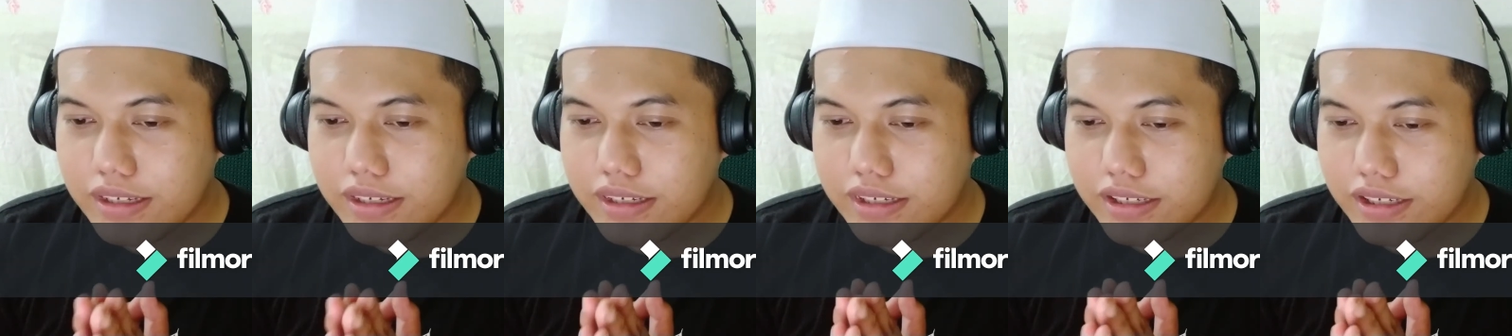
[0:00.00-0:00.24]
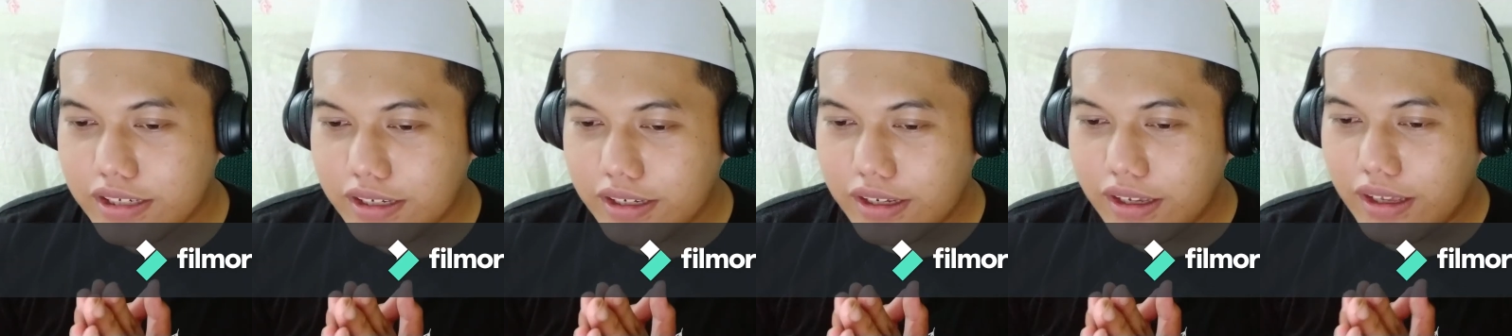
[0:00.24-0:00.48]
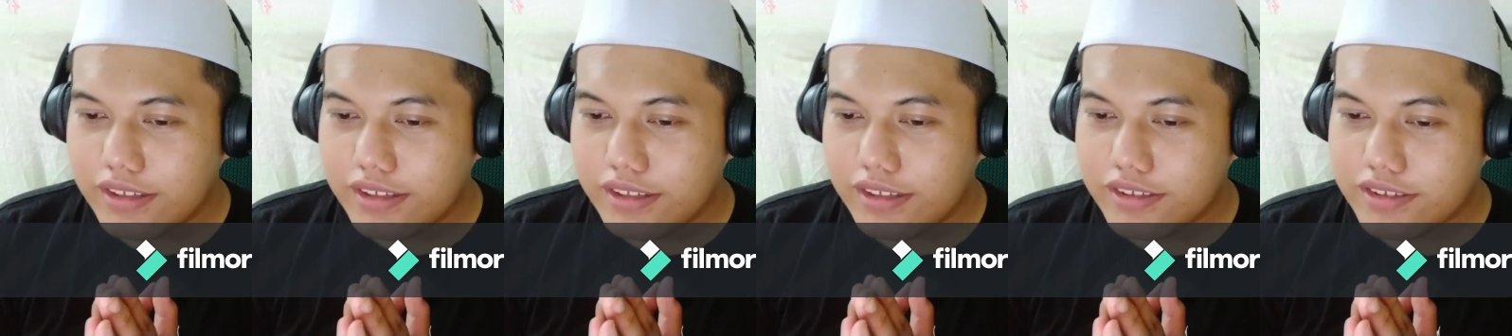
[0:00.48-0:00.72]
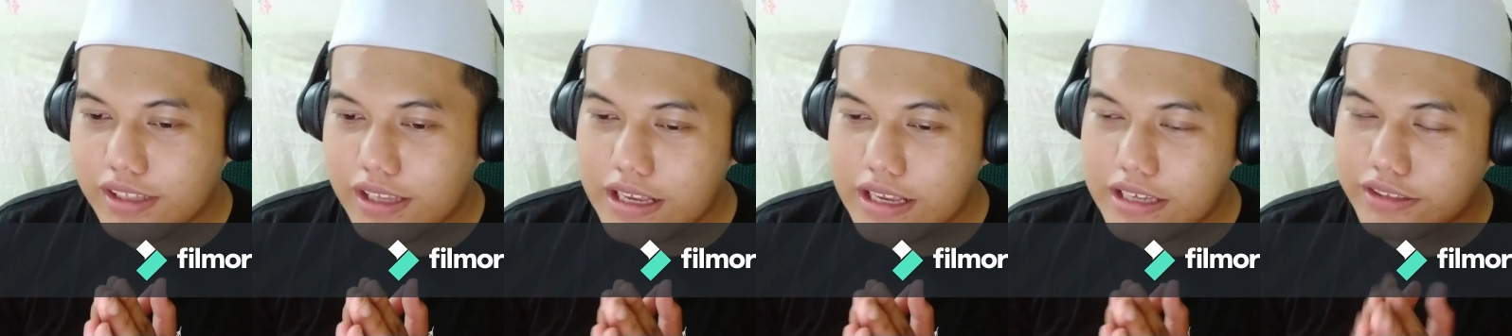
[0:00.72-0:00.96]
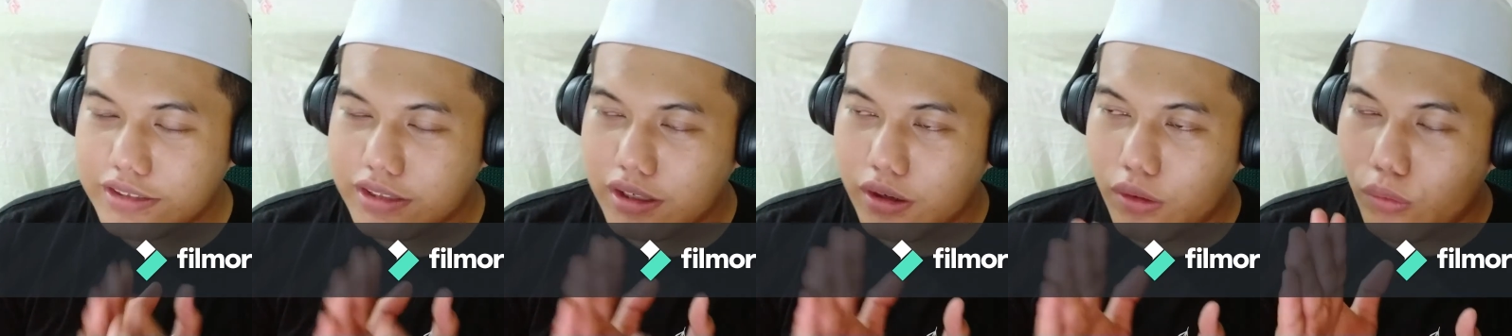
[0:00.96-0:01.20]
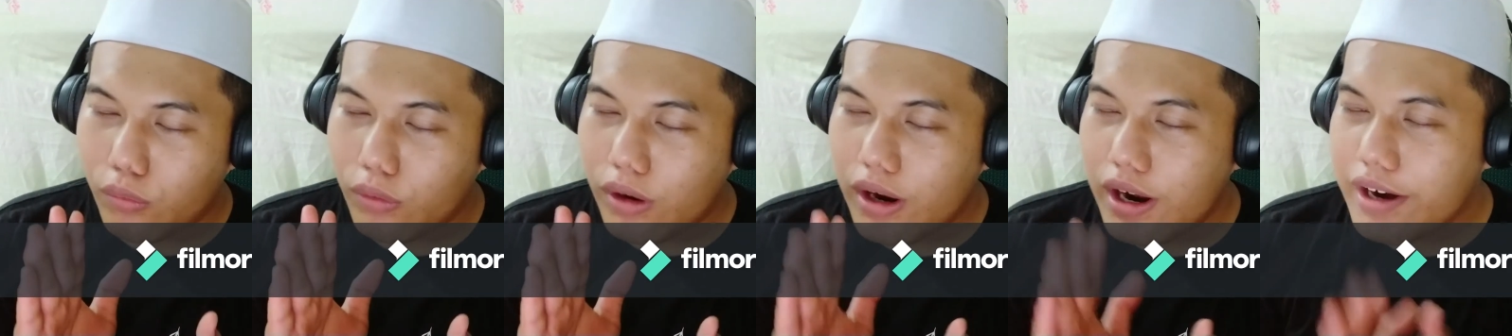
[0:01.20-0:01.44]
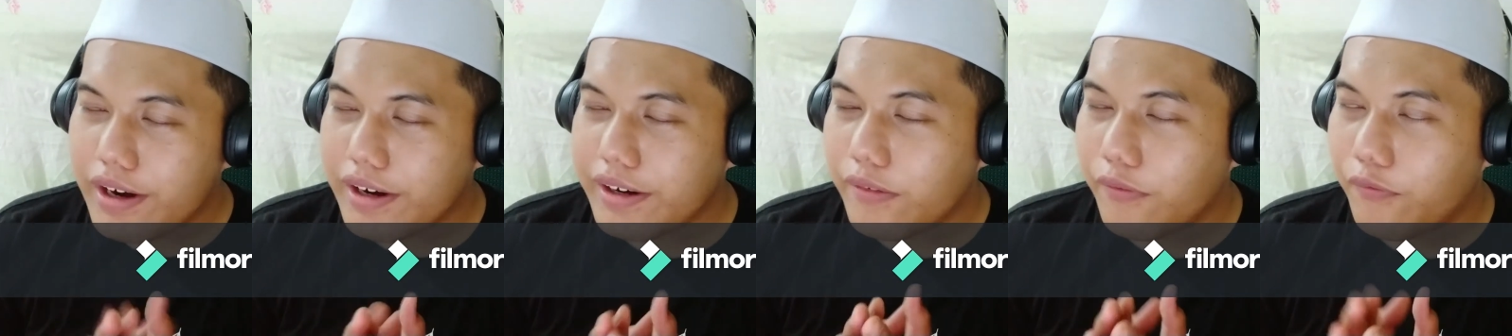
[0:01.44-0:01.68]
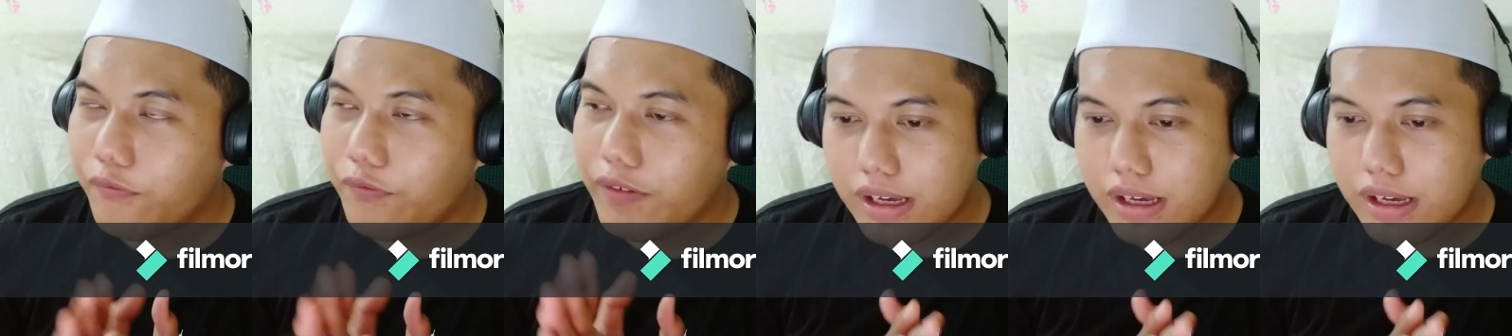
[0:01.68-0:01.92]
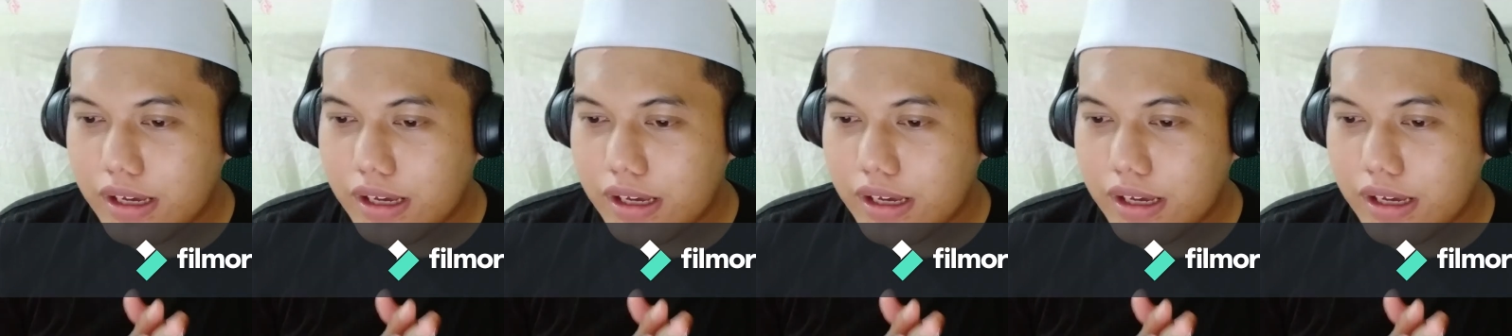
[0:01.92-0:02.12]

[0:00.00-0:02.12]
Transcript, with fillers: such as wearing the face mask,